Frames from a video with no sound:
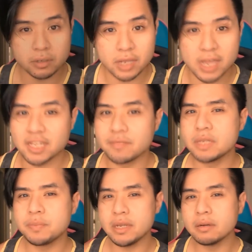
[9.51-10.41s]
As I've been
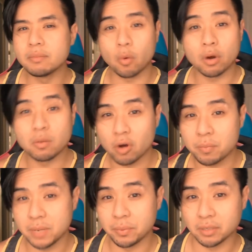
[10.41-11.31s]
speaking to more and more
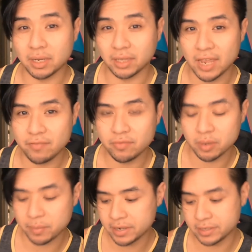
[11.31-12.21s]
people in my life
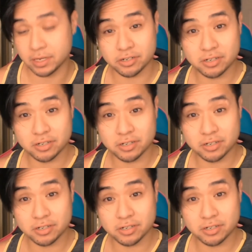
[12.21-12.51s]
about my decision